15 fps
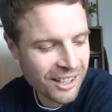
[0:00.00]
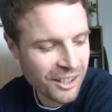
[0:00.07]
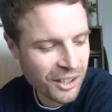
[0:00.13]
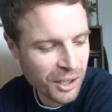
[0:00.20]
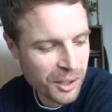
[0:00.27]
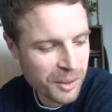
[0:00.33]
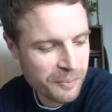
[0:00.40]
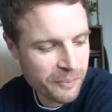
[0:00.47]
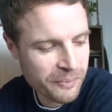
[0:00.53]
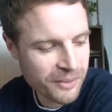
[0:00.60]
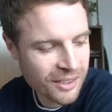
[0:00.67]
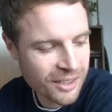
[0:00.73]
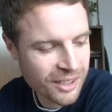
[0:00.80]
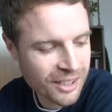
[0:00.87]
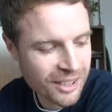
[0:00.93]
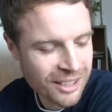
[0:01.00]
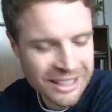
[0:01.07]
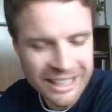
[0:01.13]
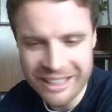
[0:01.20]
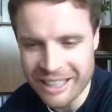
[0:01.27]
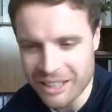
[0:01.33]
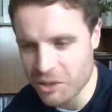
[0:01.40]
And
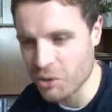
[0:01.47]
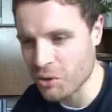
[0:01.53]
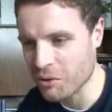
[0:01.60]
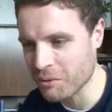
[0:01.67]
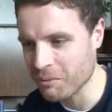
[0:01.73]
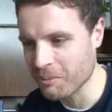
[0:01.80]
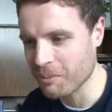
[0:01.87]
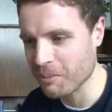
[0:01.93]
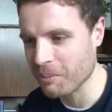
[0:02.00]
that sort of